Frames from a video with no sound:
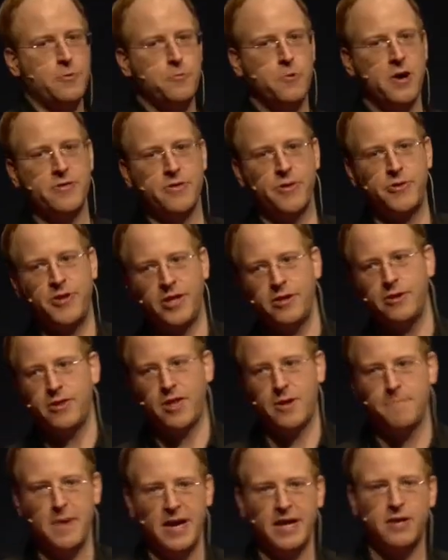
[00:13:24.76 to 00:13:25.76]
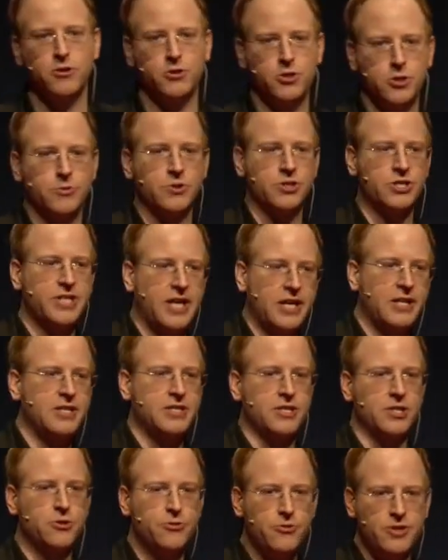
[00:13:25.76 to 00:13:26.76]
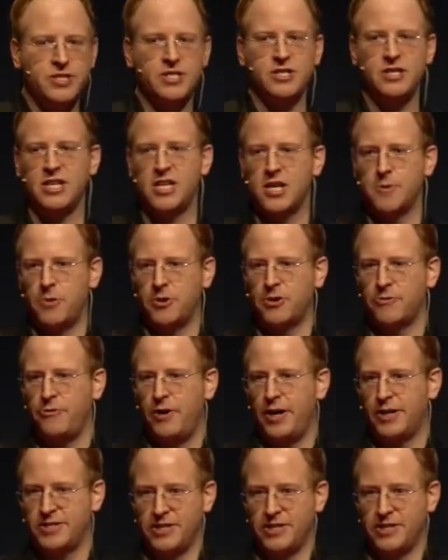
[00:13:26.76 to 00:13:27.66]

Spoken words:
where the thing that they make or do or sell is increasingly commodified.